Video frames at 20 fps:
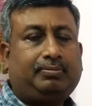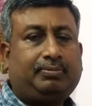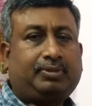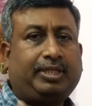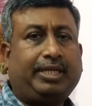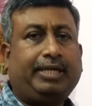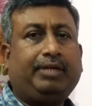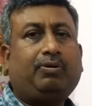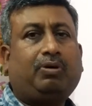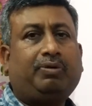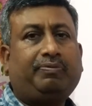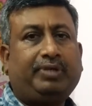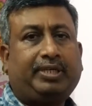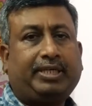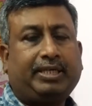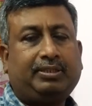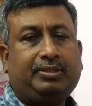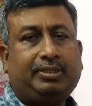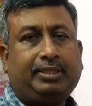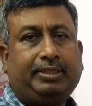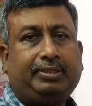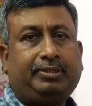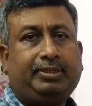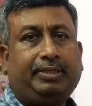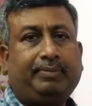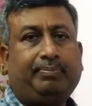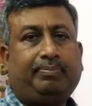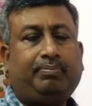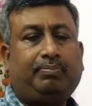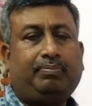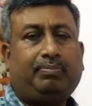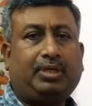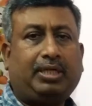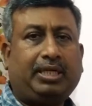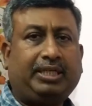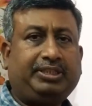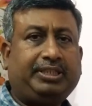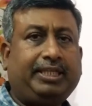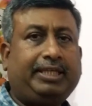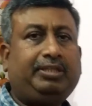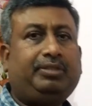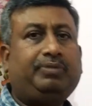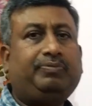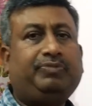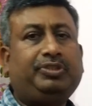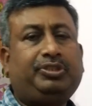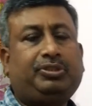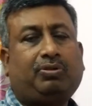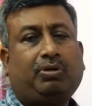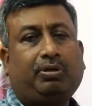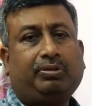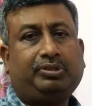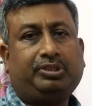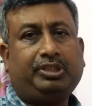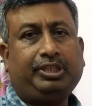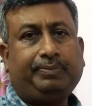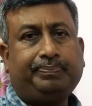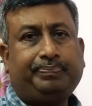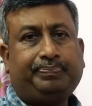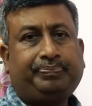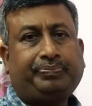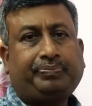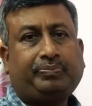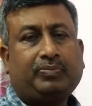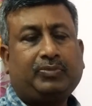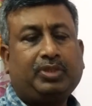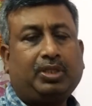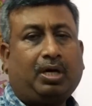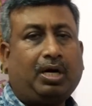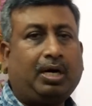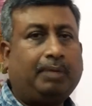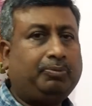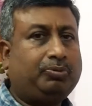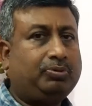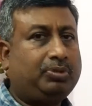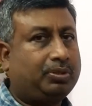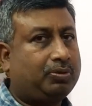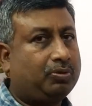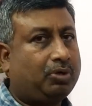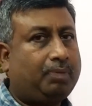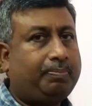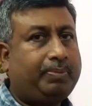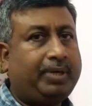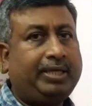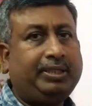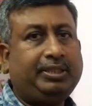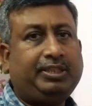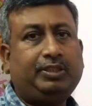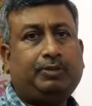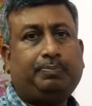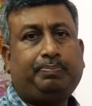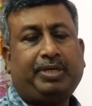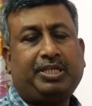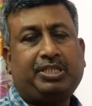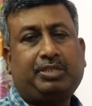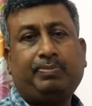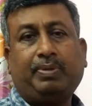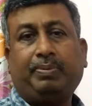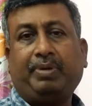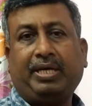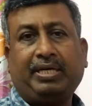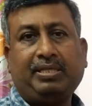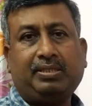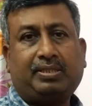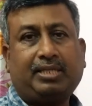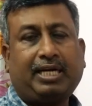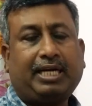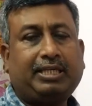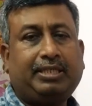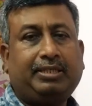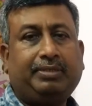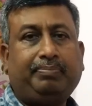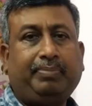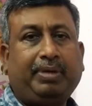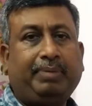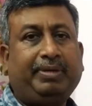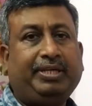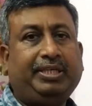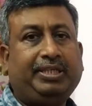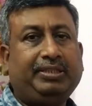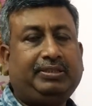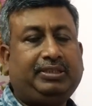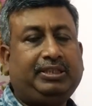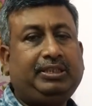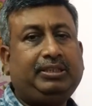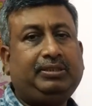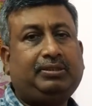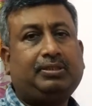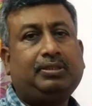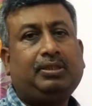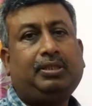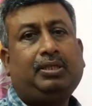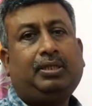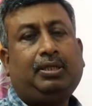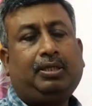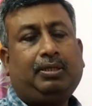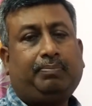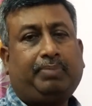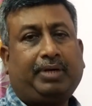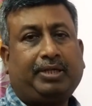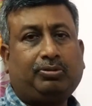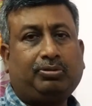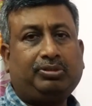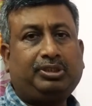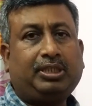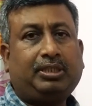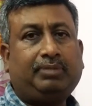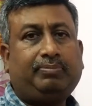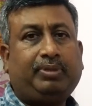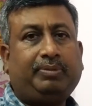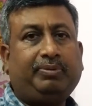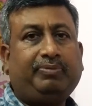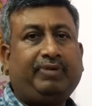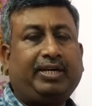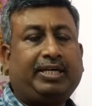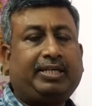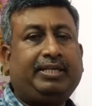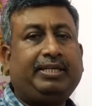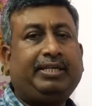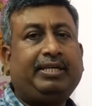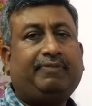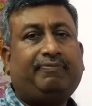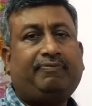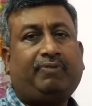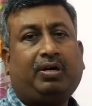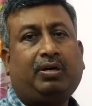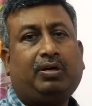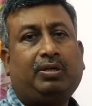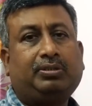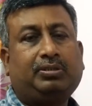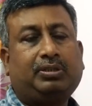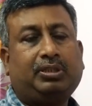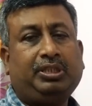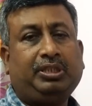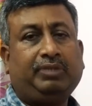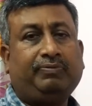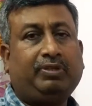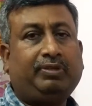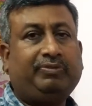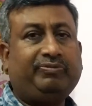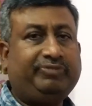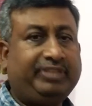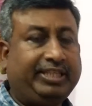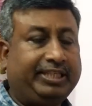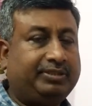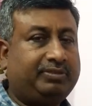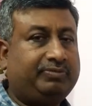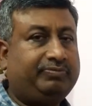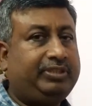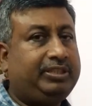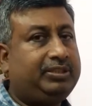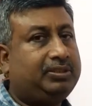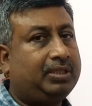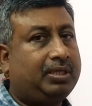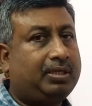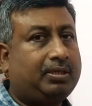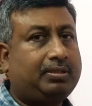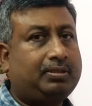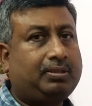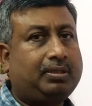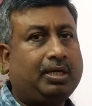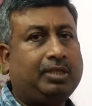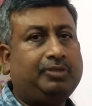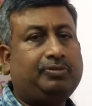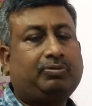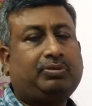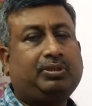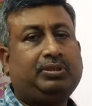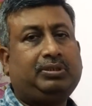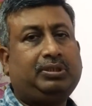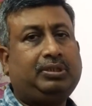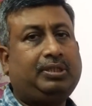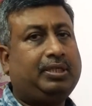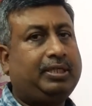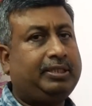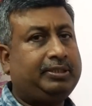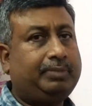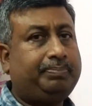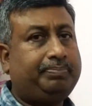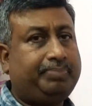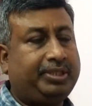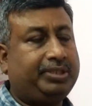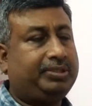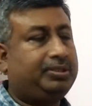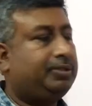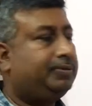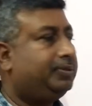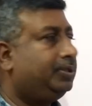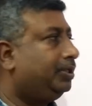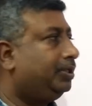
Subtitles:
thing, or we can say the agent which cause the harm to the crop, and this pest may be insect, may be disease, pathogen, may be bacteria, fungus, even weeds. Weeds are also considered as a pest.